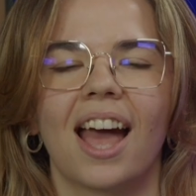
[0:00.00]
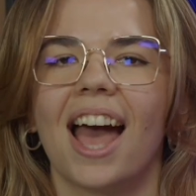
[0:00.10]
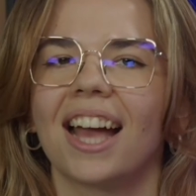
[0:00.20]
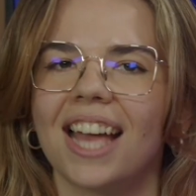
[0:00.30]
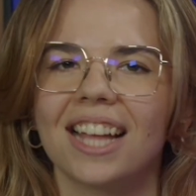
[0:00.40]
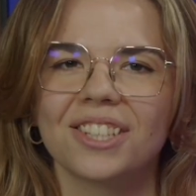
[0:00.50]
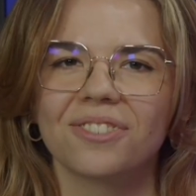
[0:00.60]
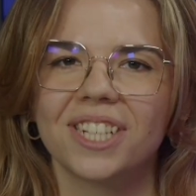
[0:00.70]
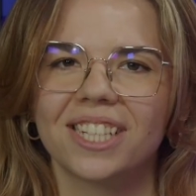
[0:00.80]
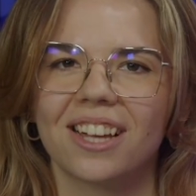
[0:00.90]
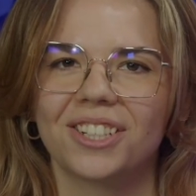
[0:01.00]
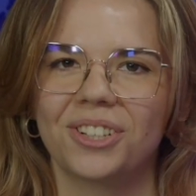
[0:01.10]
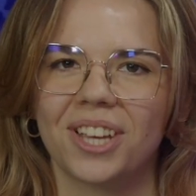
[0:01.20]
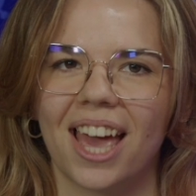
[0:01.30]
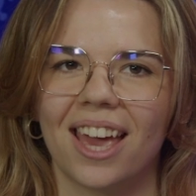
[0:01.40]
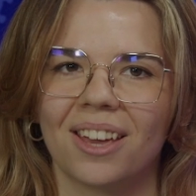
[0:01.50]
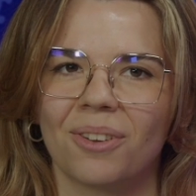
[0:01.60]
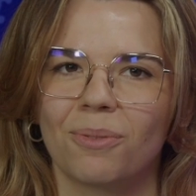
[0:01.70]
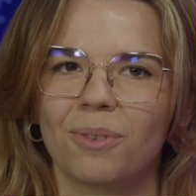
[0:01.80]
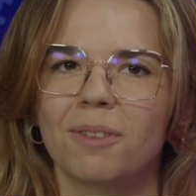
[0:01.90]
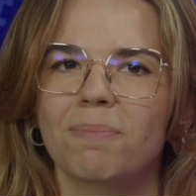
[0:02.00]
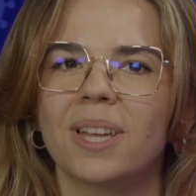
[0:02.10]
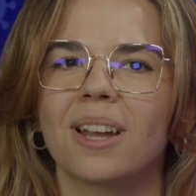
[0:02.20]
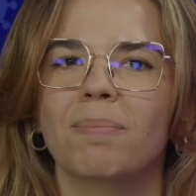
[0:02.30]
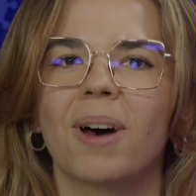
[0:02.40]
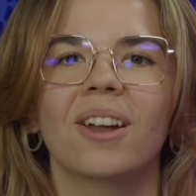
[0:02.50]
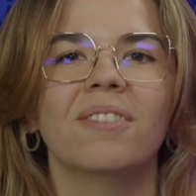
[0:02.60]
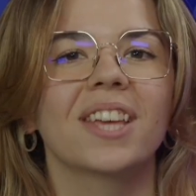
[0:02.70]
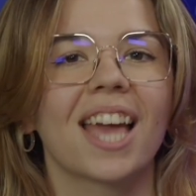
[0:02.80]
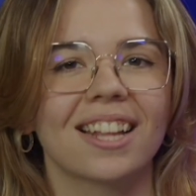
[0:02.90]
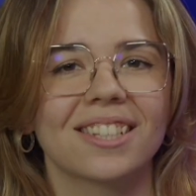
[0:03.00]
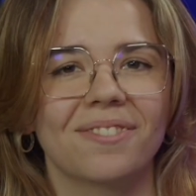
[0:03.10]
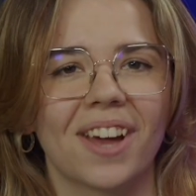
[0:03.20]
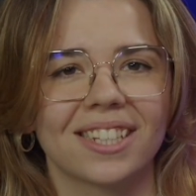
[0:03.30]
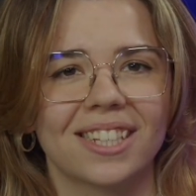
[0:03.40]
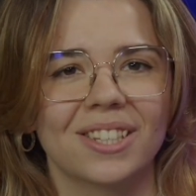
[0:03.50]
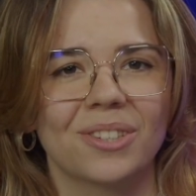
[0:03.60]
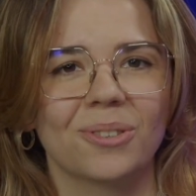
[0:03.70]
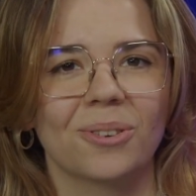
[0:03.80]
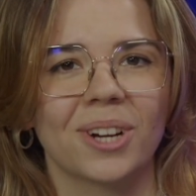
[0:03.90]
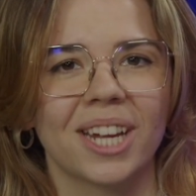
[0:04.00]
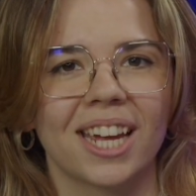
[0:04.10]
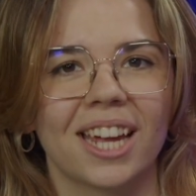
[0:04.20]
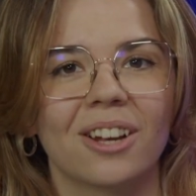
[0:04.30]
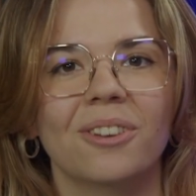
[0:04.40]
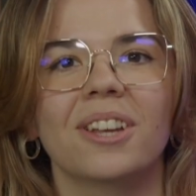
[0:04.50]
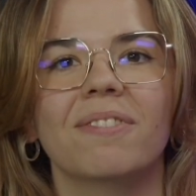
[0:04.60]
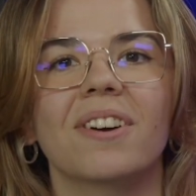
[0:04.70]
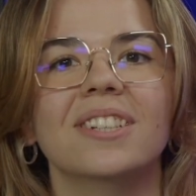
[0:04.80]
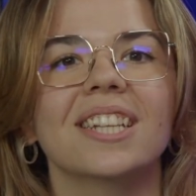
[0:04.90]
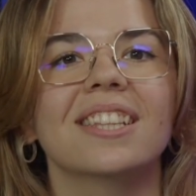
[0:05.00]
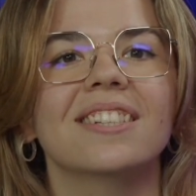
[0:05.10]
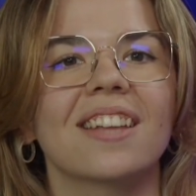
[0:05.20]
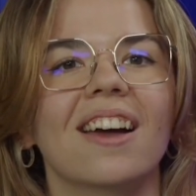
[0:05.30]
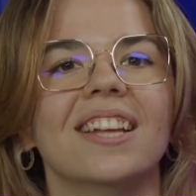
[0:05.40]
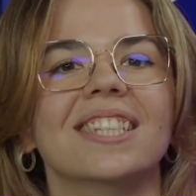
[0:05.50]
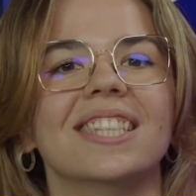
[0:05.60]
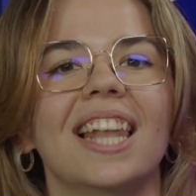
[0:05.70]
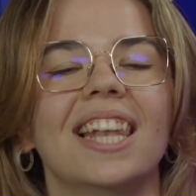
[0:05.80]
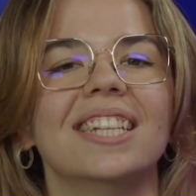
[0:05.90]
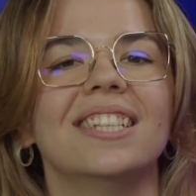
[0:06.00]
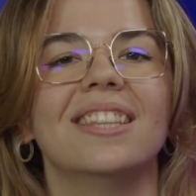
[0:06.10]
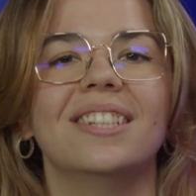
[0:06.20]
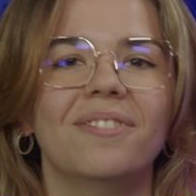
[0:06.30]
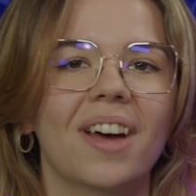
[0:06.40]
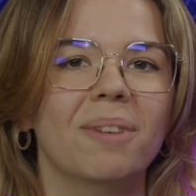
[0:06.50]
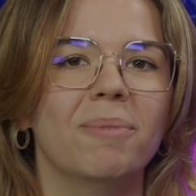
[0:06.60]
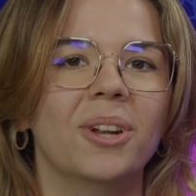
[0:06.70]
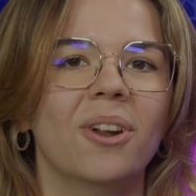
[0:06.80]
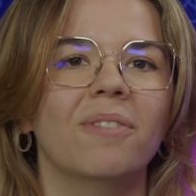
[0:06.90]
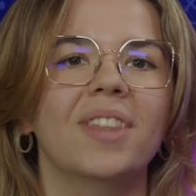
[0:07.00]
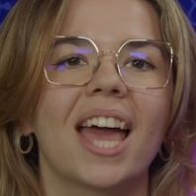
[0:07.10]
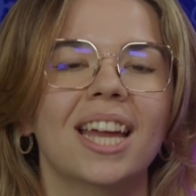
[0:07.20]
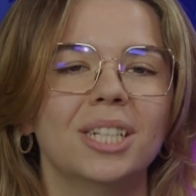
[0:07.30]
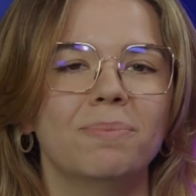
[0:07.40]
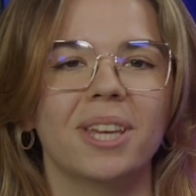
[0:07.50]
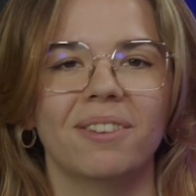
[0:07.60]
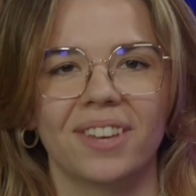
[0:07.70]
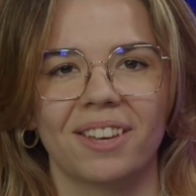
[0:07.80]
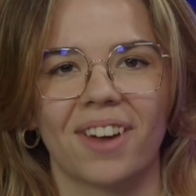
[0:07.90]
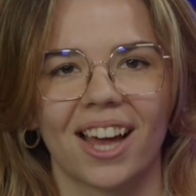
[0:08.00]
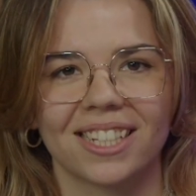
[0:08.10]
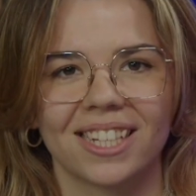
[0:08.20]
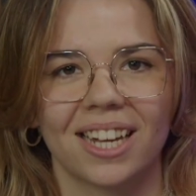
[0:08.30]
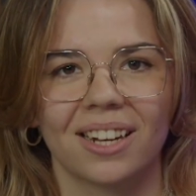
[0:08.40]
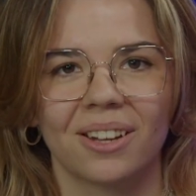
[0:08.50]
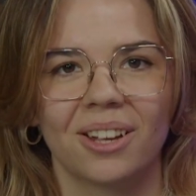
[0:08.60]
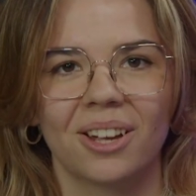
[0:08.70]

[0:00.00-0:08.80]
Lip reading: At Cancer Research UK, we've been a part of the cancer vaccine story, including funding science that led to the development of the HPV vaccine,